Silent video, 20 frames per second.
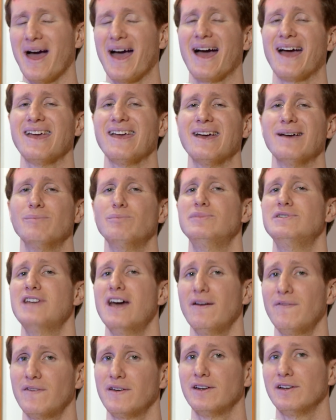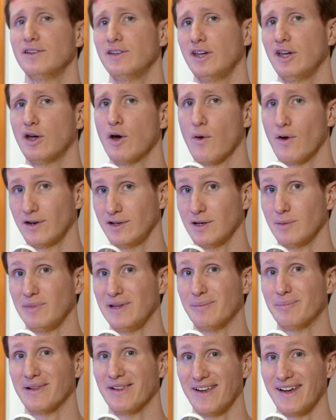I am definitely going to
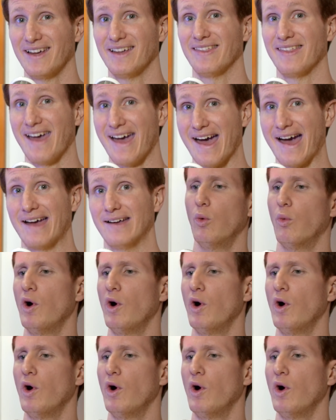be playing that.